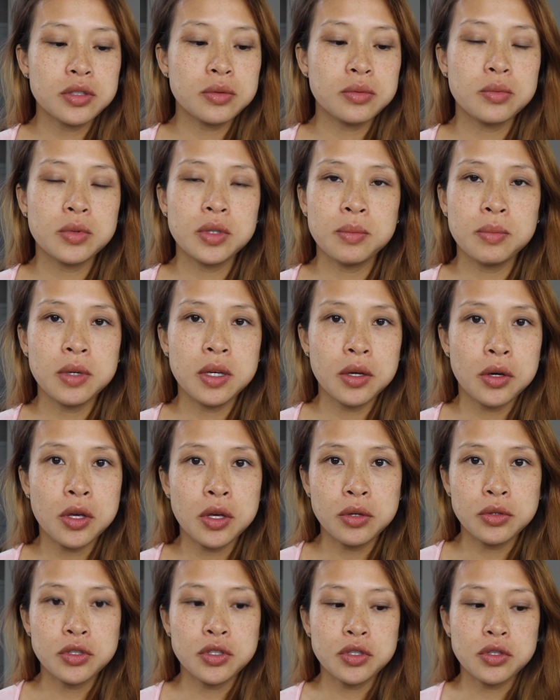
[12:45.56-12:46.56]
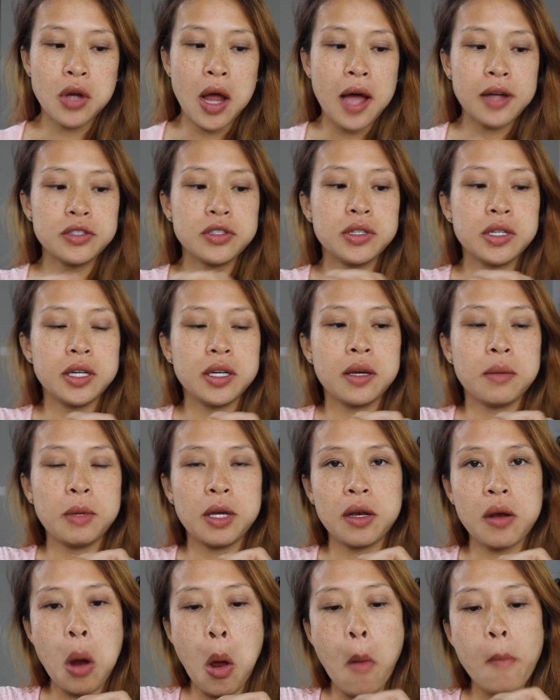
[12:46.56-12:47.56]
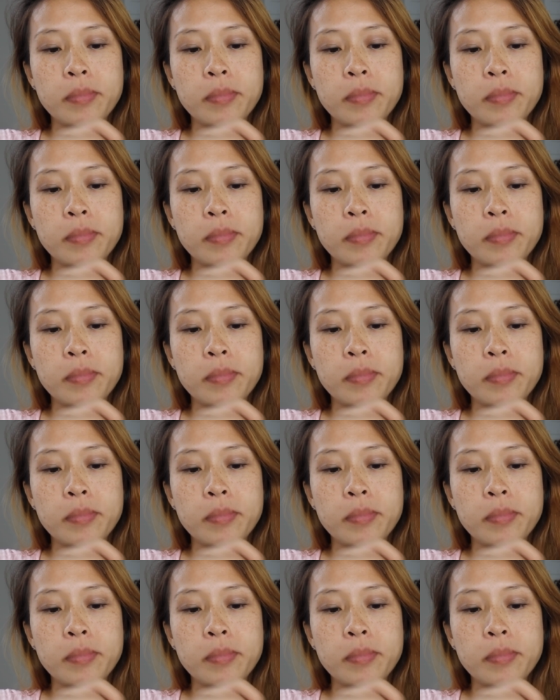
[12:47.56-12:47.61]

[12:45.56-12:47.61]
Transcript: would be a huge tragedy. I mean,